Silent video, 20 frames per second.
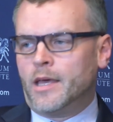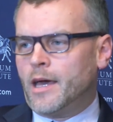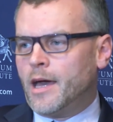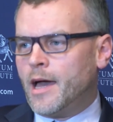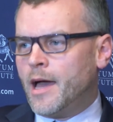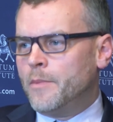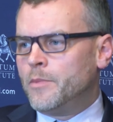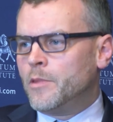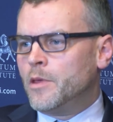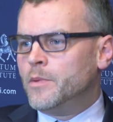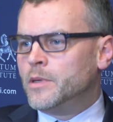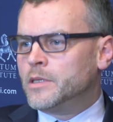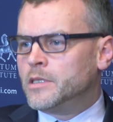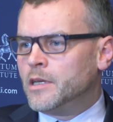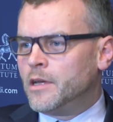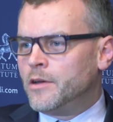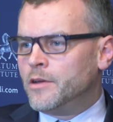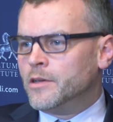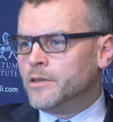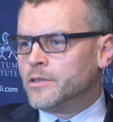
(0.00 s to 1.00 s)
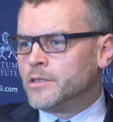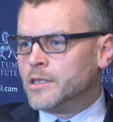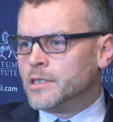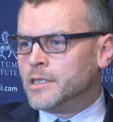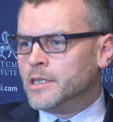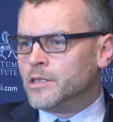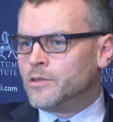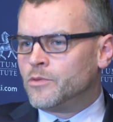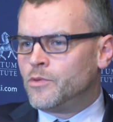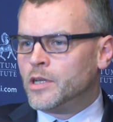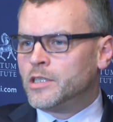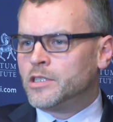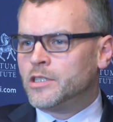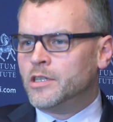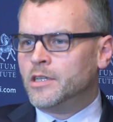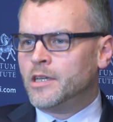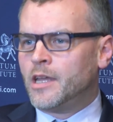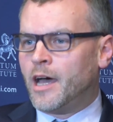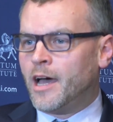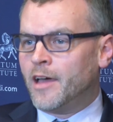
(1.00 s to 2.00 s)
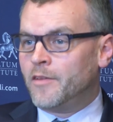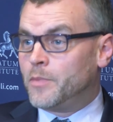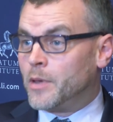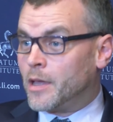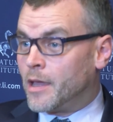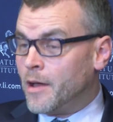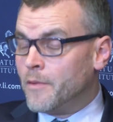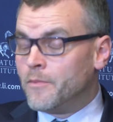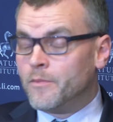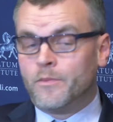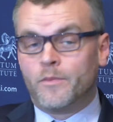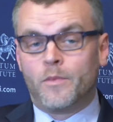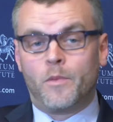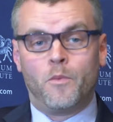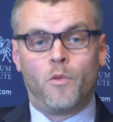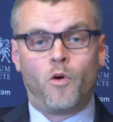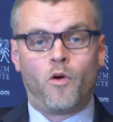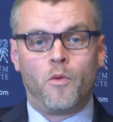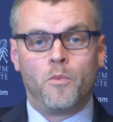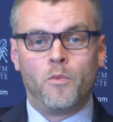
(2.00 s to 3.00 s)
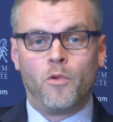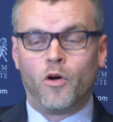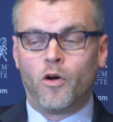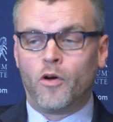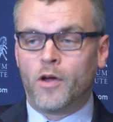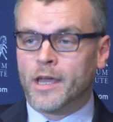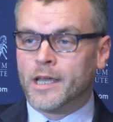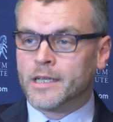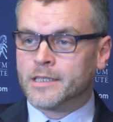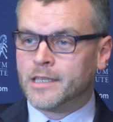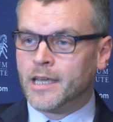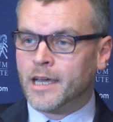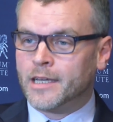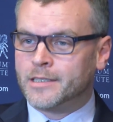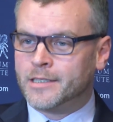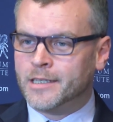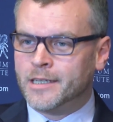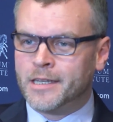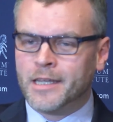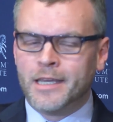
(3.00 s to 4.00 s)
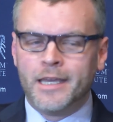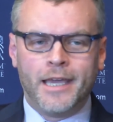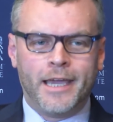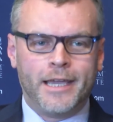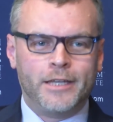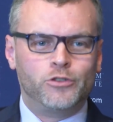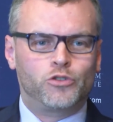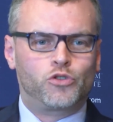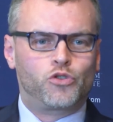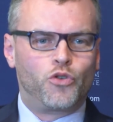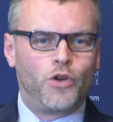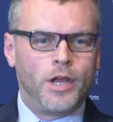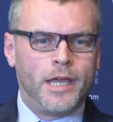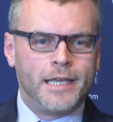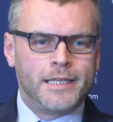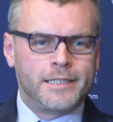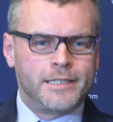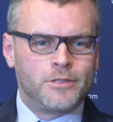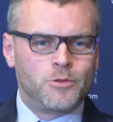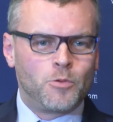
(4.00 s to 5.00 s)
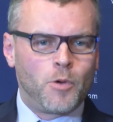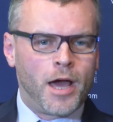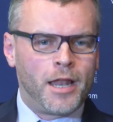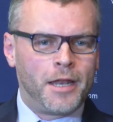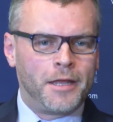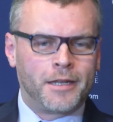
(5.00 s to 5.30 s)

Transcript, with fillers: um, the materials that he's written, I've become more and more excited, intrigued as well.